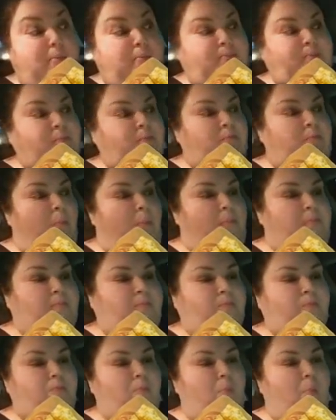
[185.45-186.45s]
Foodie
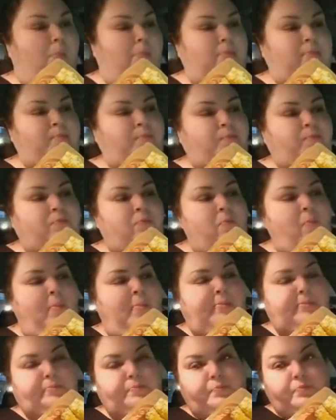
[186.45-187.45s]
Beauty and Shanny,
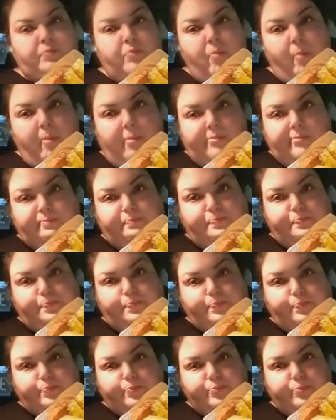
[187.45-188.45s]
the very badly
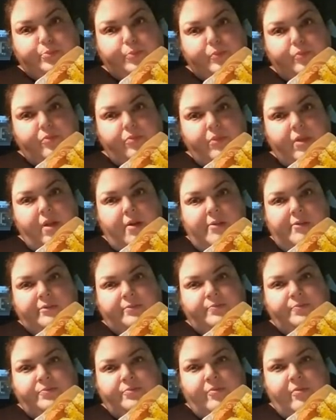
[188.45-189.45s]
informed,
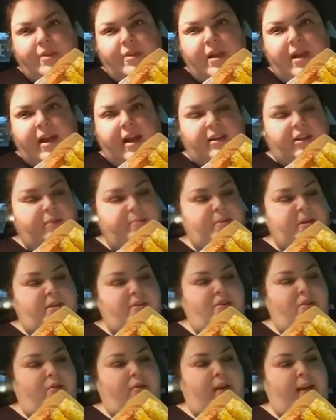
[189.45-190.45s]
angry at all the brown
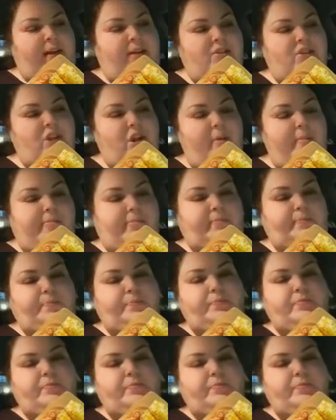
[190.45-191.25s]
people, poor